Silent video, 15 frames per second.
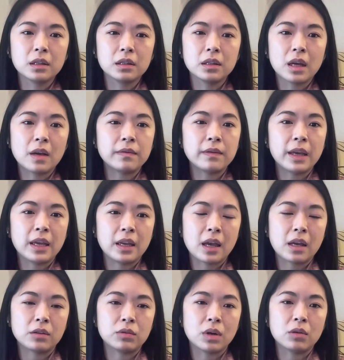have
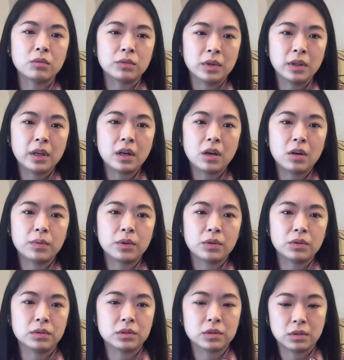AI to really help you
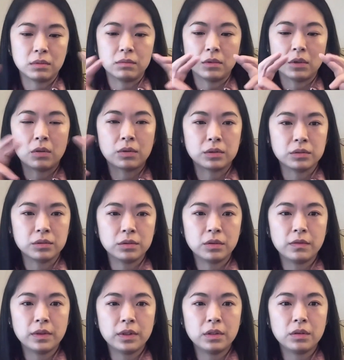to turn
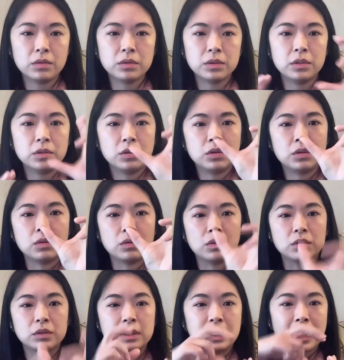horizontal videos
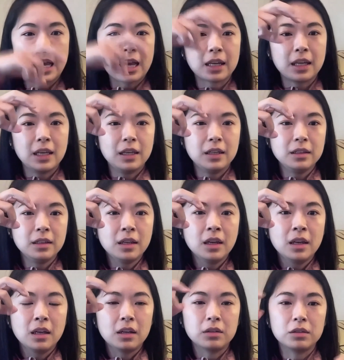into stacking.
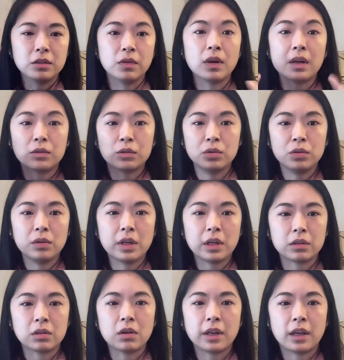If you have two like
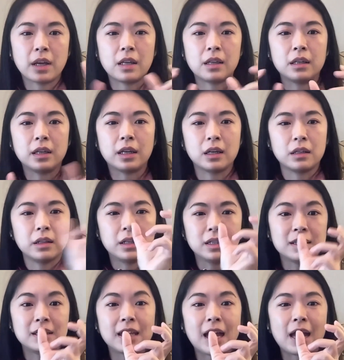a talking head, they
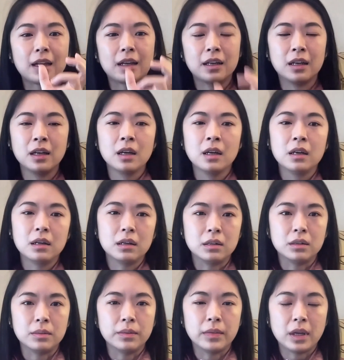can stack.
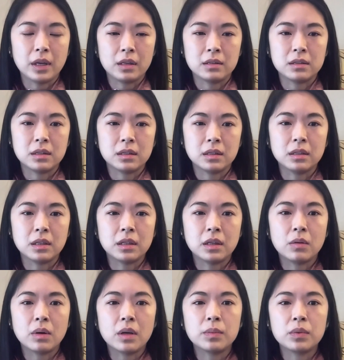And
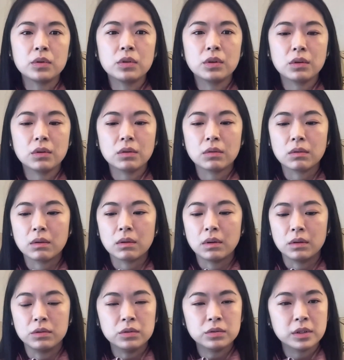they were able to
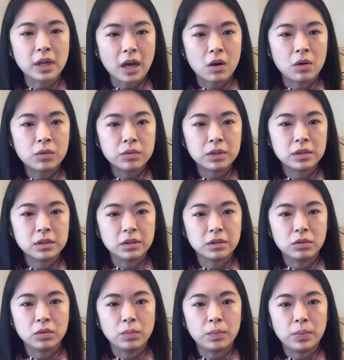use the
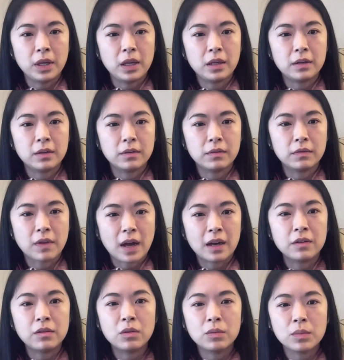algorithm to pick
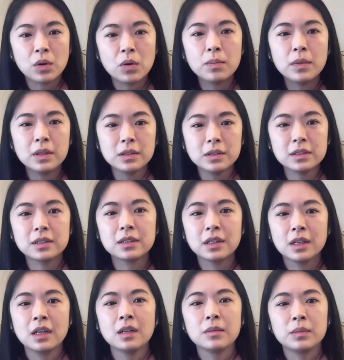viral moments,
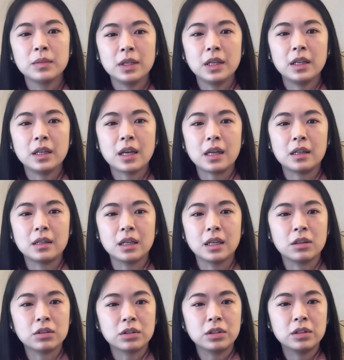meaning that they
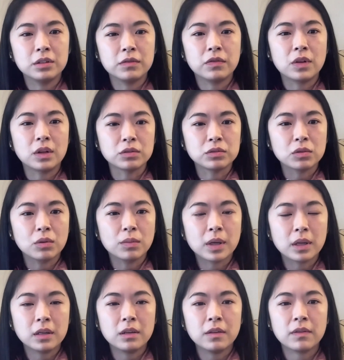learned from so
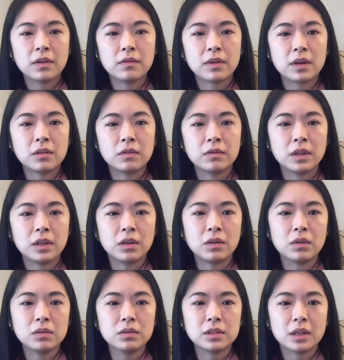many different viral
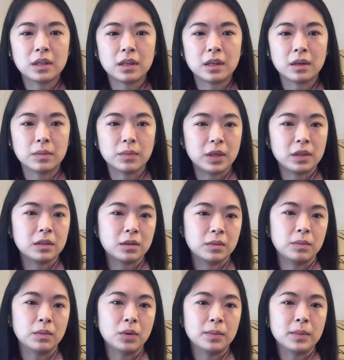videos, and they can pick the
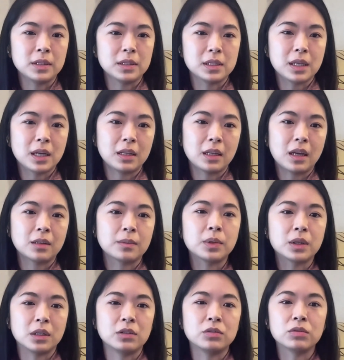moments that had
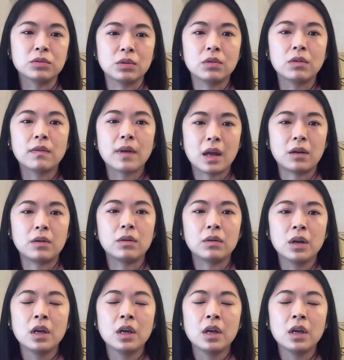potential to go viral